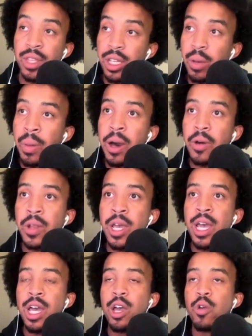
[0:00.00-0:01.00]
about.
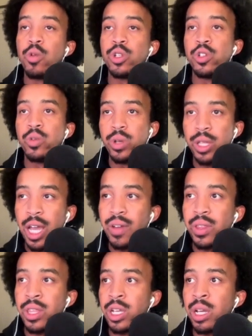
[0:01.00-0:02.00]
What you really have to
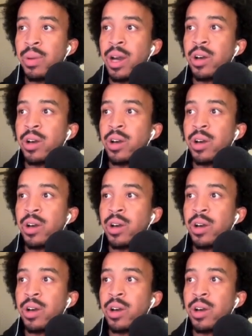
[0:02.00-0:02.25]
think about,